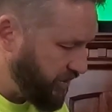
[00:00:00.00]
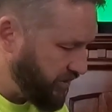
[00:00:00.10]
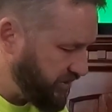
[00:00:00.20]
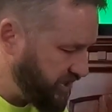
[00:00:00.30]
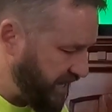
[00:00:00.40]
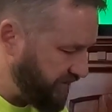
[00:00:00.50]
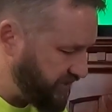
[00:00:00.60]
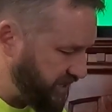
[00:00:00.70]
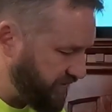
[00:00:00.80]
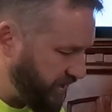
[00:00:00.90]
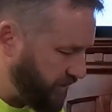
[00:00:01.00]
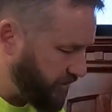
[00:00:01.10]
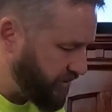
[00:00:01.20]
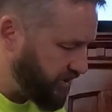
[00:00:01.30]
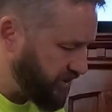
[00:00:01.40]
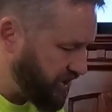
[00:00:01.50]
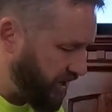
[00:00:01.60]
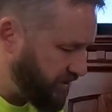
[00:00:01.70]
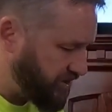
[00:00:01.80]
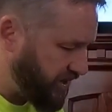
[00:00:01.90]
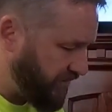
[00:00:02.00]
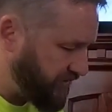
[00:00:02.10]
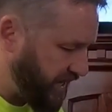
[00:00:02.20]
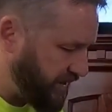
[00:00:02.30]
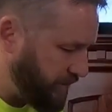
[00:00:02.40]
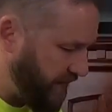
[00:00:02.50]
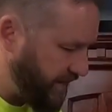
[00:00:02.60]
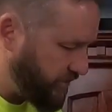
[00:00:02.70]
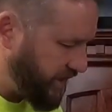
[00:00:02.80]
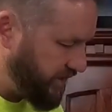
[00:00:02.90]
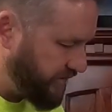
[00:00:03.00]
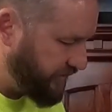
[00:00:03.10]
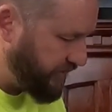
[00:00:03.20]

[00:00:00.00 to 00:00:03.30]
You can see I have 7 hours of charge left on the battery,